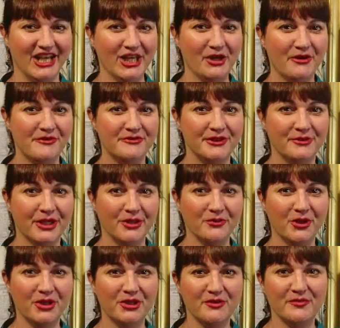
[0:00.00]
Hello everyone,
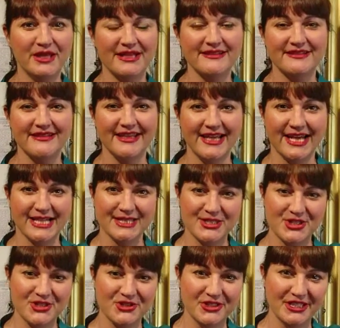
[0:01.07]
welcome back to the Art
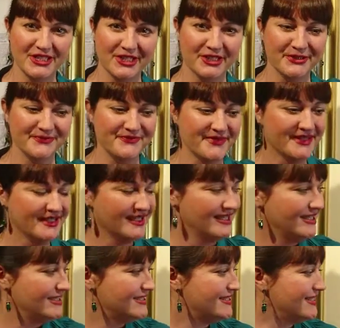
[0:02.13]
Studio.
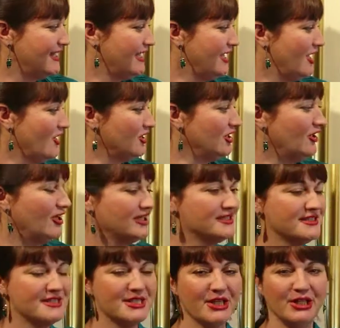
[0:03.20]
Today I'd like
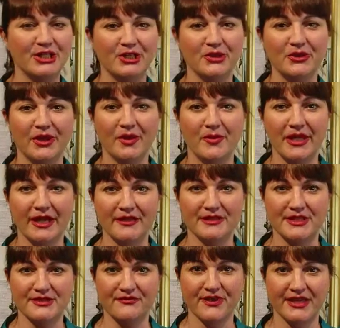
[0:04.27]
to tell you about
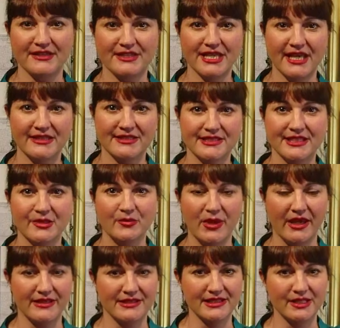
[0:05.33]
this fantastic
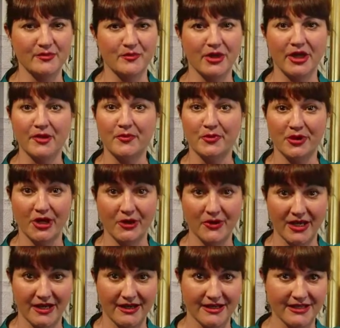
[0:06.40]
painting by
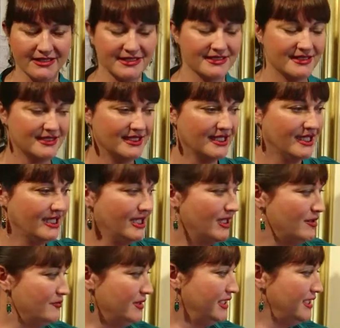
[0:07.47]
Hart.
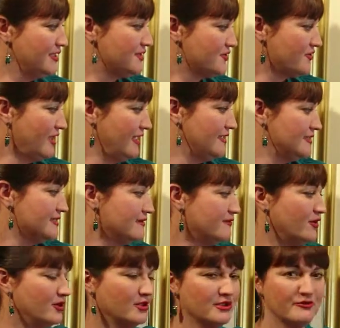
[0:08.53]
Many Australians have
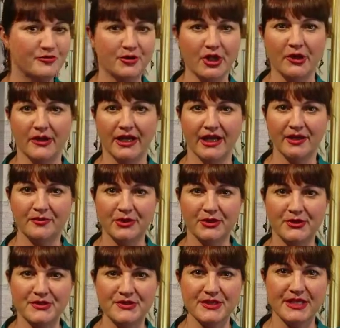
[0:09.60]
heard of Hart
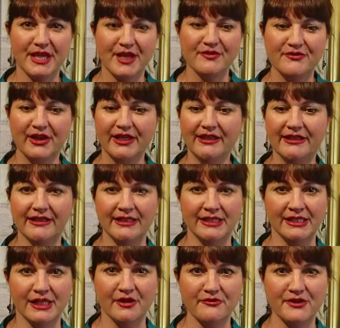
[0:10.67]
because, funnily
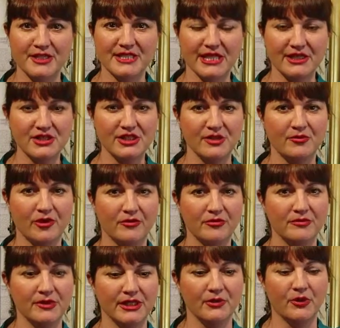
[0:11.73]
enough, he's actually
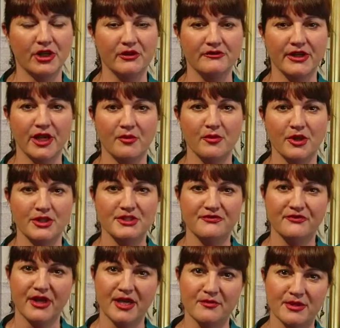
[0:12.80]
probably one of our most
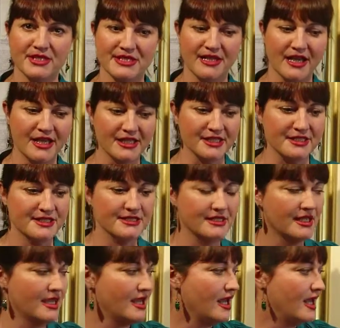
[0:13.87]
famous artists.
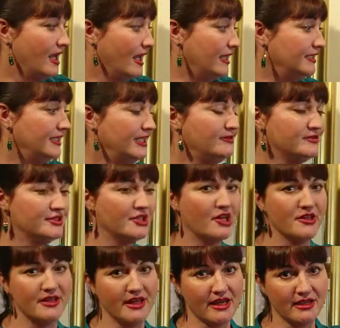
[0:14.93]
And even
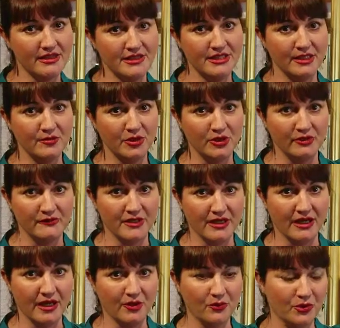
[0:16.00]
though the academia of the
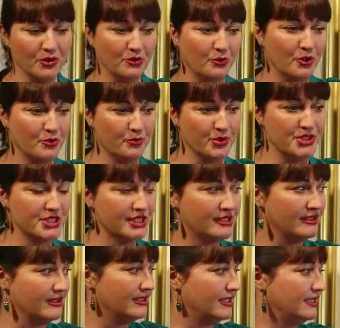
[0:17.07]
art world weren't
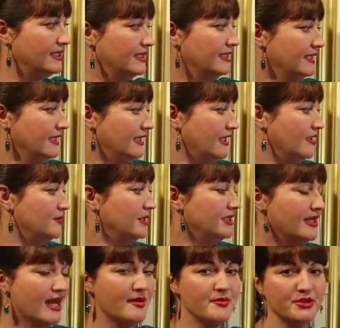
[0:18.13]
particularly
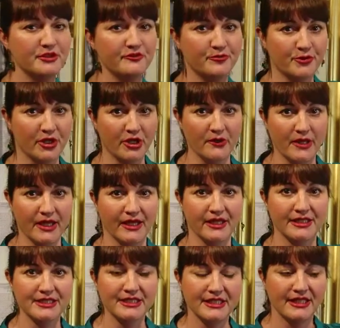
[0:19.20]
enamoured of
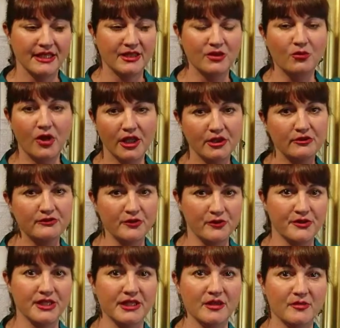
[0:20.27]
Hart, the wonderful
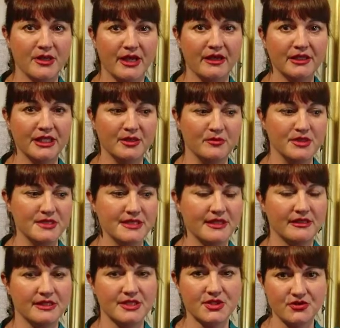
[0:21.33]
thing about him is
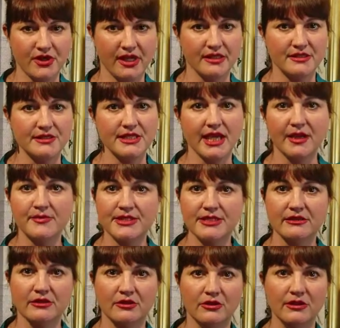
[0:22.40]
that Australians
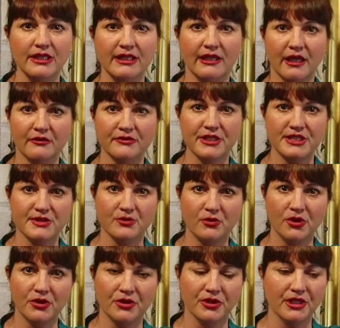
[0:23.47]
absolutely love his
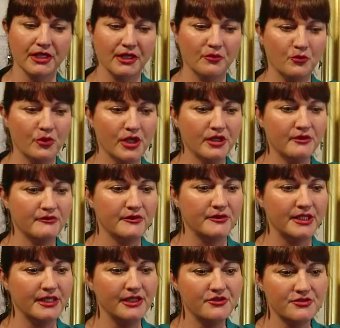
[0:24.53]
work. And one of
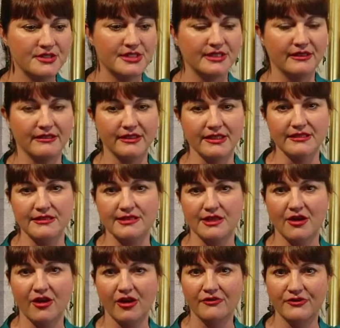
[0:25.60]
the interesting things that
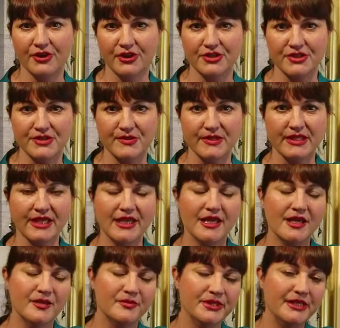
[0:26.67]
I've noticed
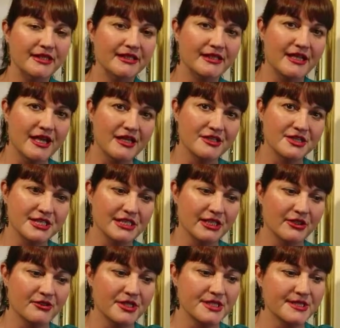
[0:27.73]
being an art
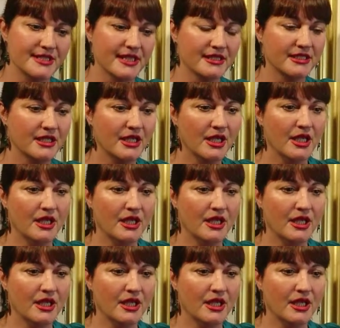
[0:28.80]
dealer is that